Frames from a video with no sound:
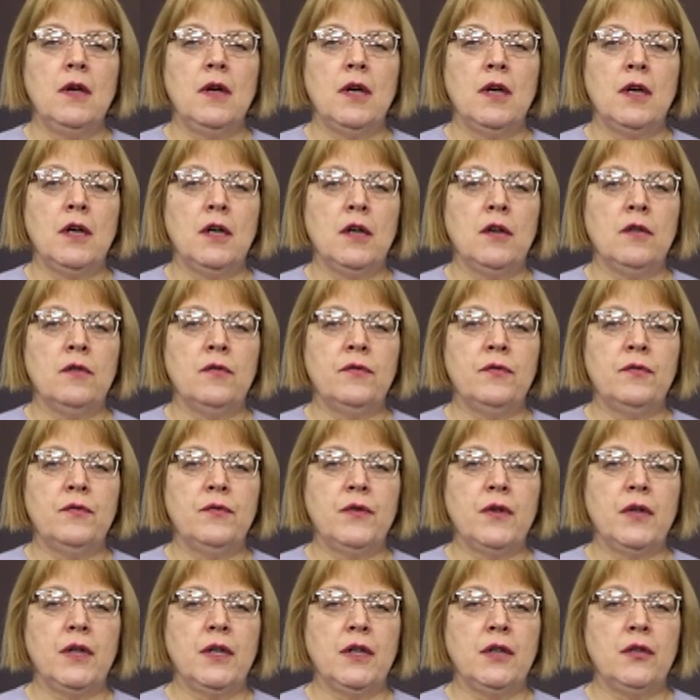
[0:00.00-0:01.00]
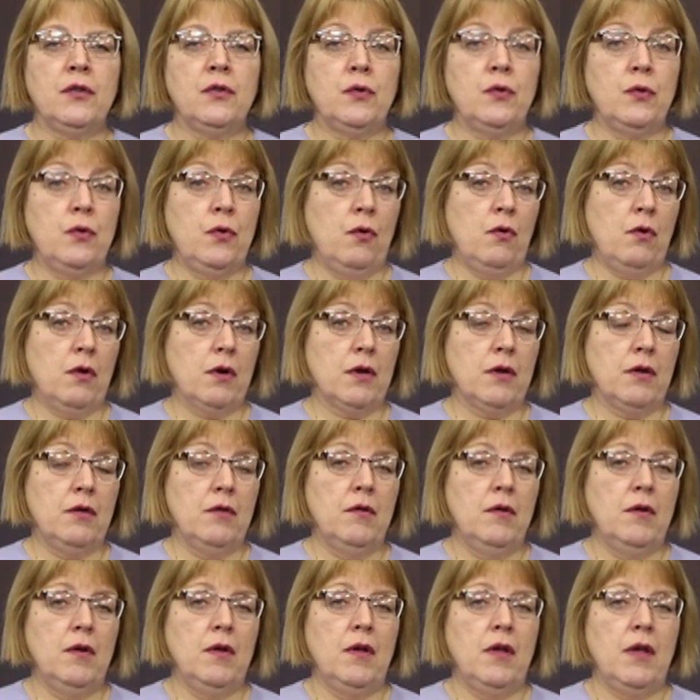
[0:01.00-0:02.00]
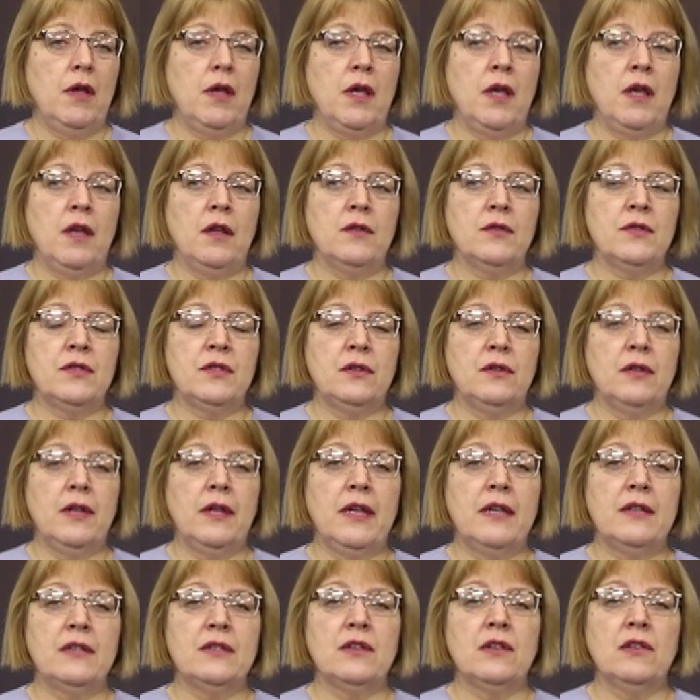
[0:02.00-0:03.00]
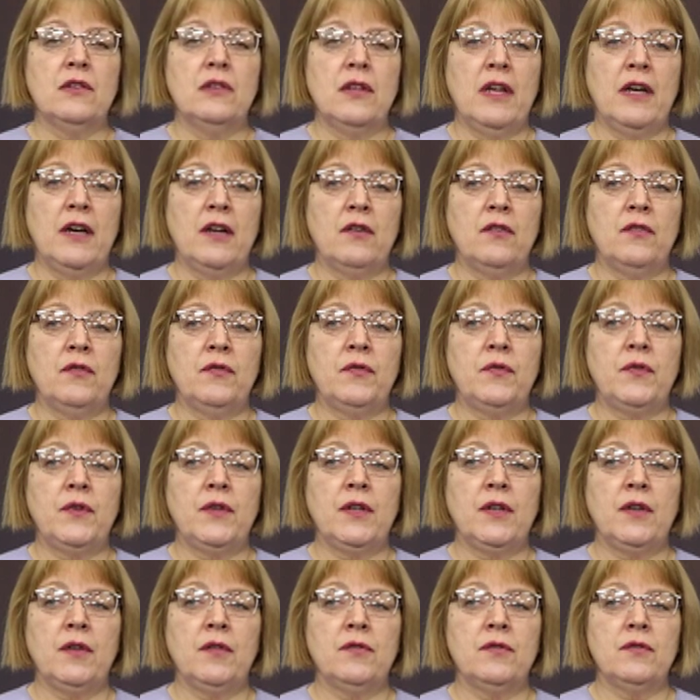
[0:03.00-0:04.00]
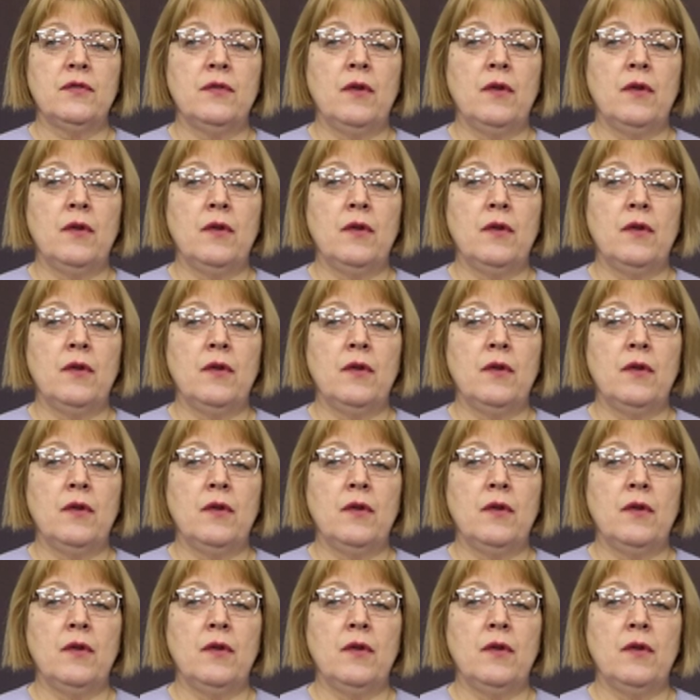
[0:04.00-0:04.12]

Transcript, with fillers: of uh, New York and still has a lot of uh,